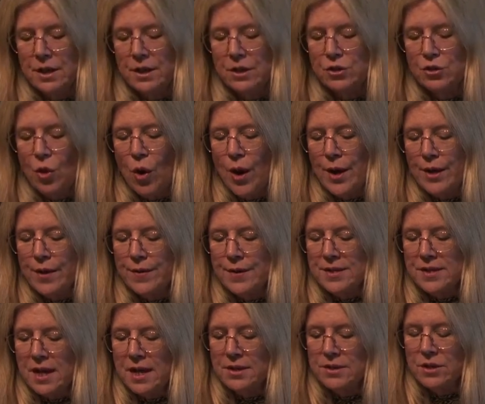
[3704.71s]
drawing on the
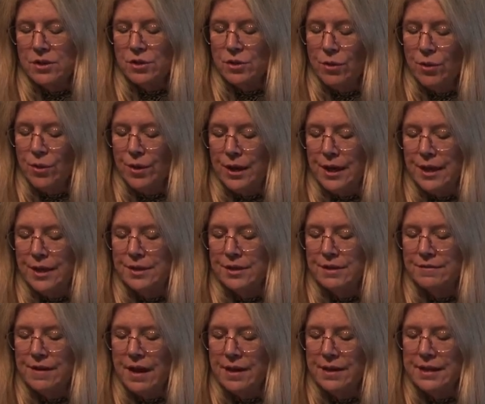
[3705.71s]
saint's authority to
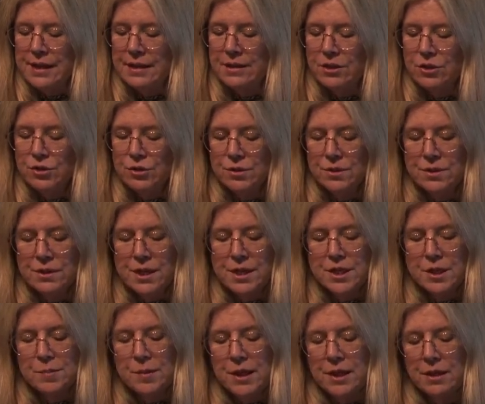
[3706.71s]
validate the truth they
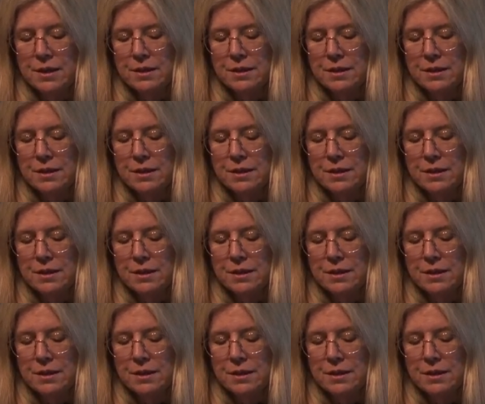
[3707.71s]
speak.